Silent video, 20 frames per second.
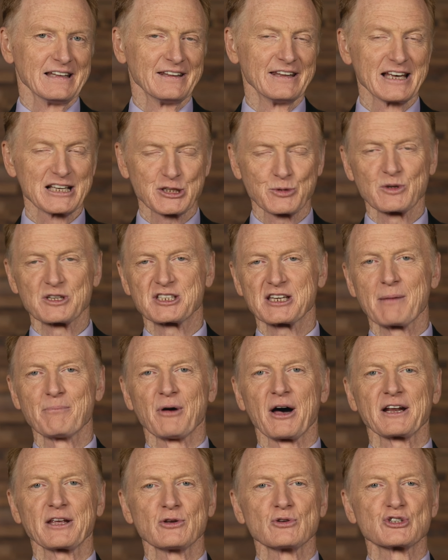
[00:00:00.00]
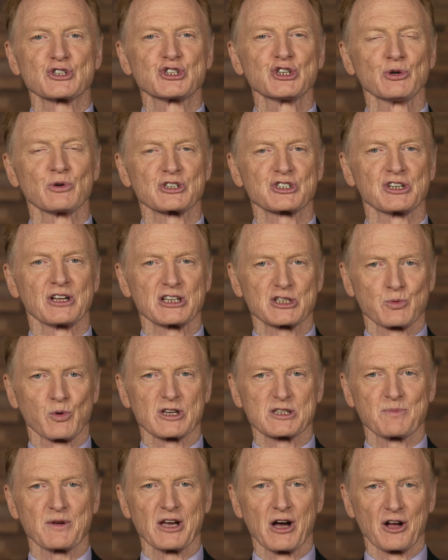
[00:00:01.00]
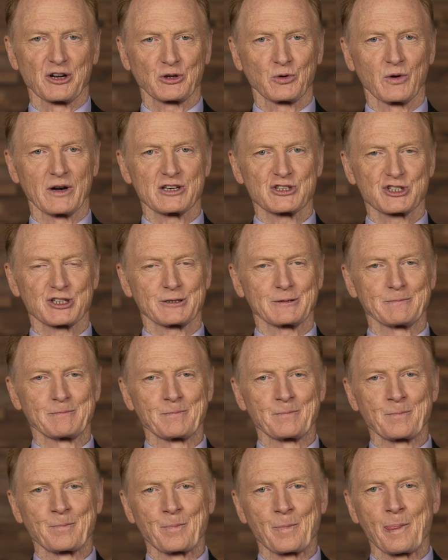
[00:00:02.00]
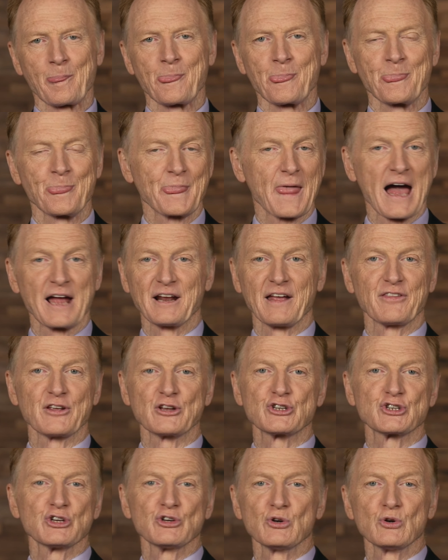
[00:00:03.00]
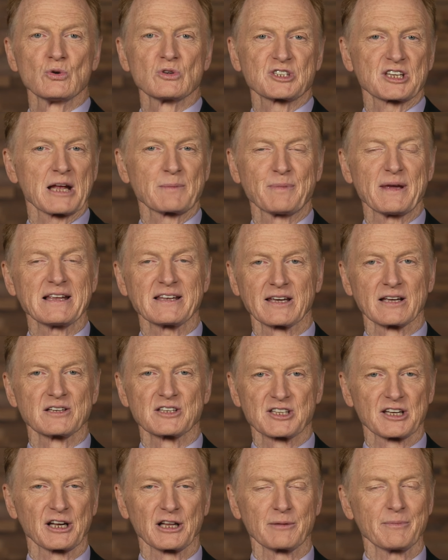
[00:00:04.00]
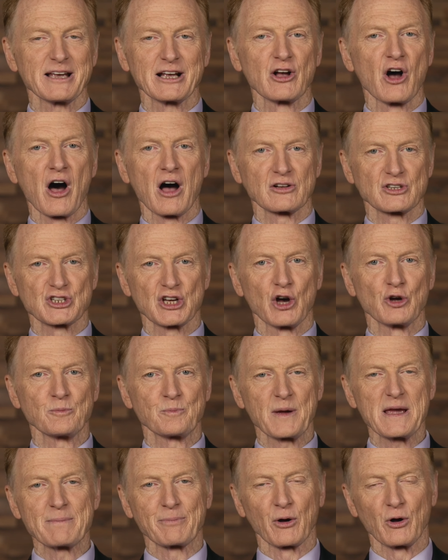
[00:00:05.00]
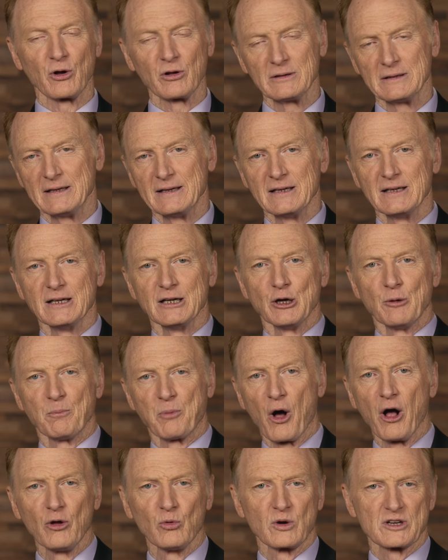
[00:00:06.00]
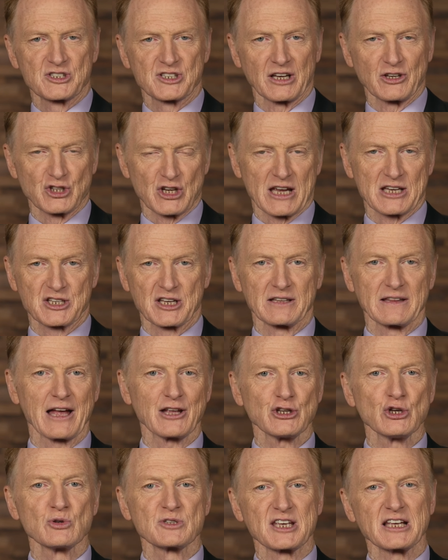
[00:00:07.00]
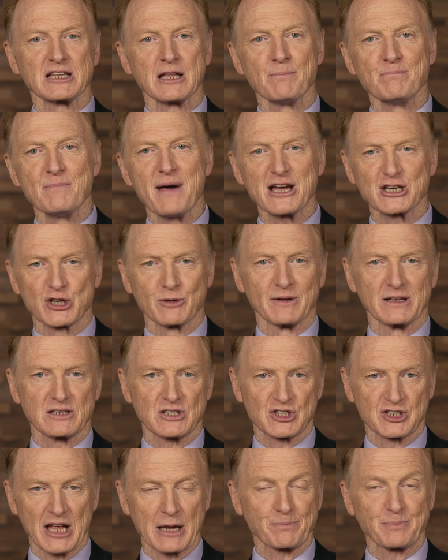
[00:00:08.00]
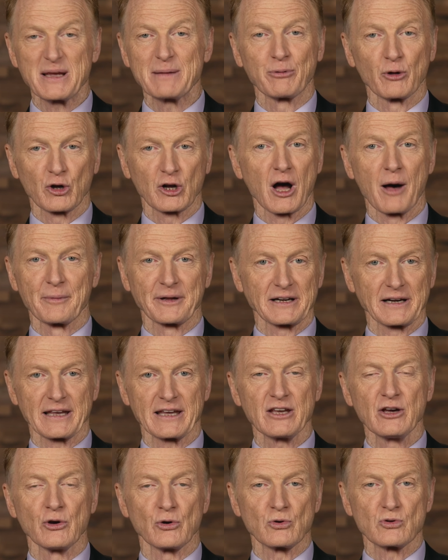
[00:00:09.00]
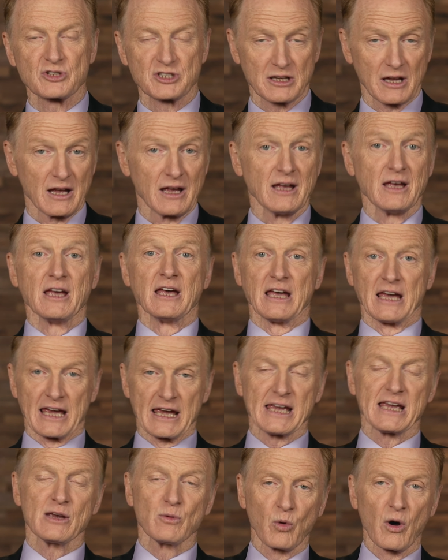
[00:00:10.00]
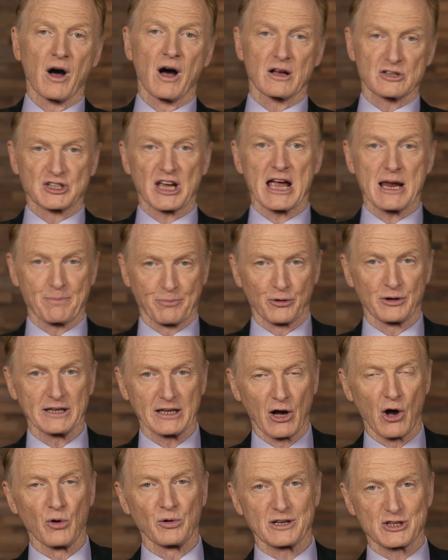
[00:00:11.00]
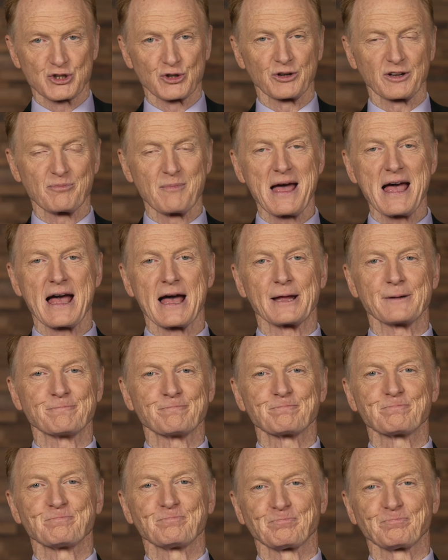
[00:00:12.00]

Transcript: This was somebody whose Jewishness was beyond question. And if the Jews had been considered to be God's own people, Paul was suggesting that using the measurements that people commonly used, he was a pretty holy sort of man.